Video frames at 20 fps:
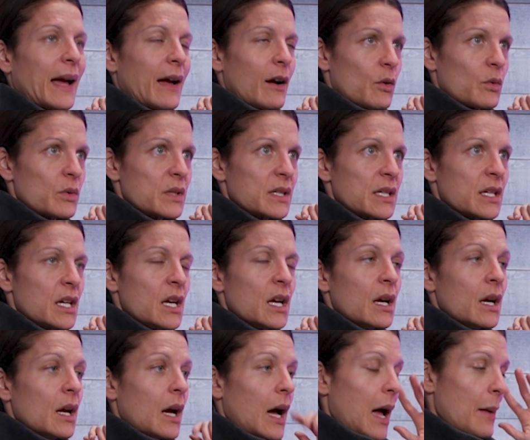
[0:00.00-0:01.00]
out,
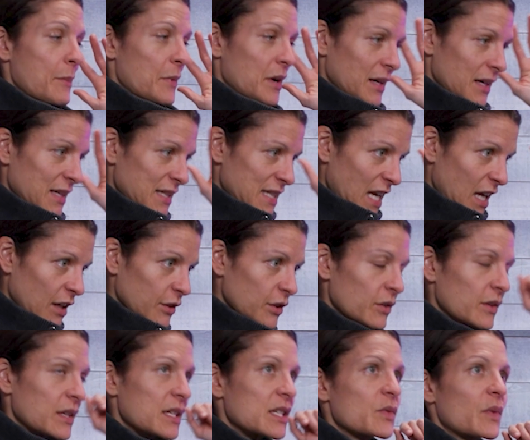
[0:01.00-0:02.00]
I'm going to tell
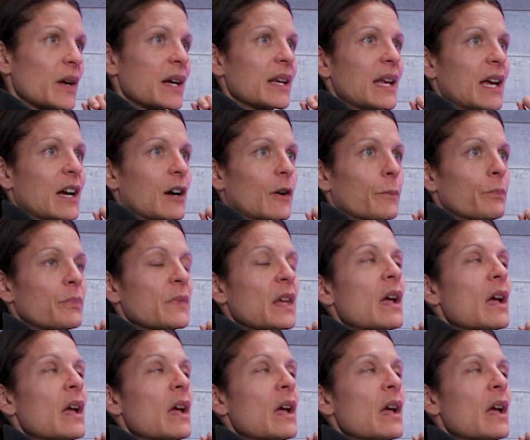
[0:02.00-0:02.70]
you this right now.